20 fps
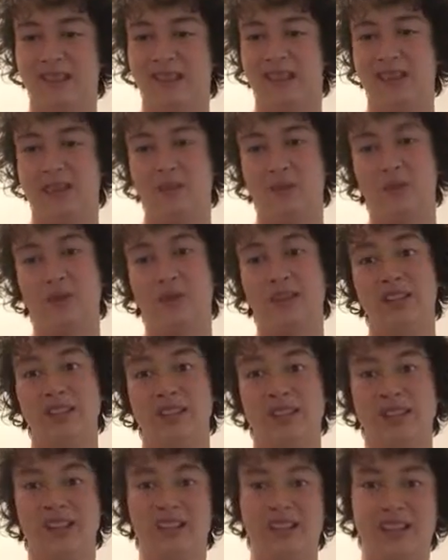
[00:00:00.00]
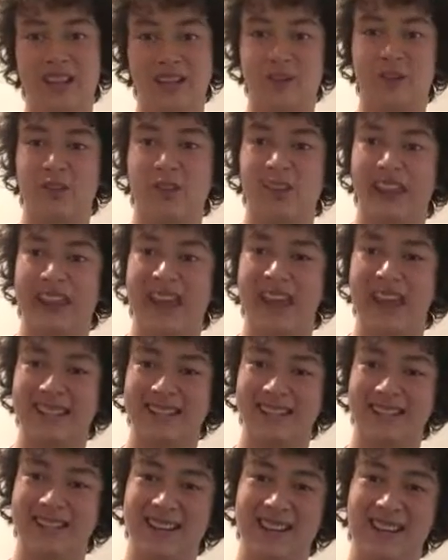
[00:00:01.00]
in the movie she literally
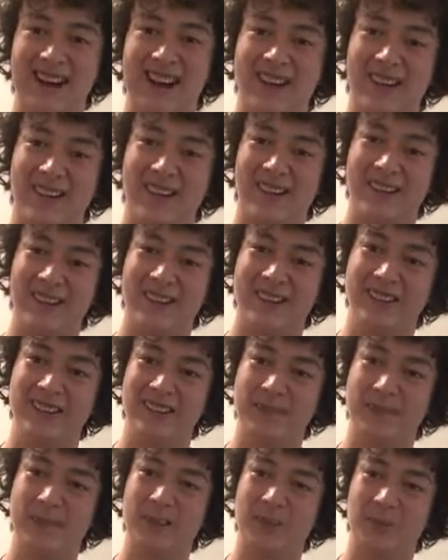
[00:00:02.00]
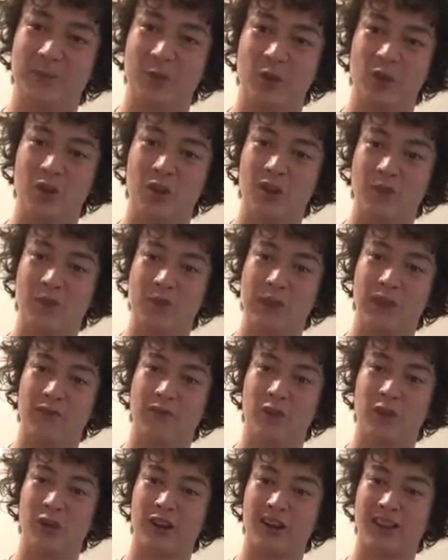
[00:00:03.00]
has to conquer her demons, both
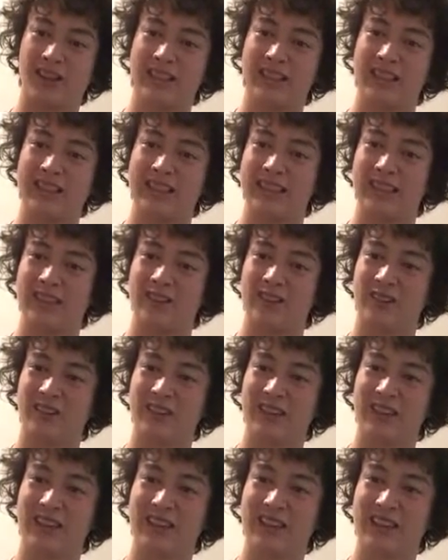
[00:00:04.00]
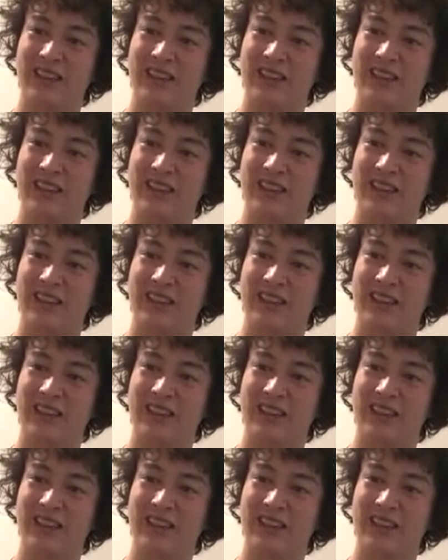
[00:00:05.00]
metaphorically and literally.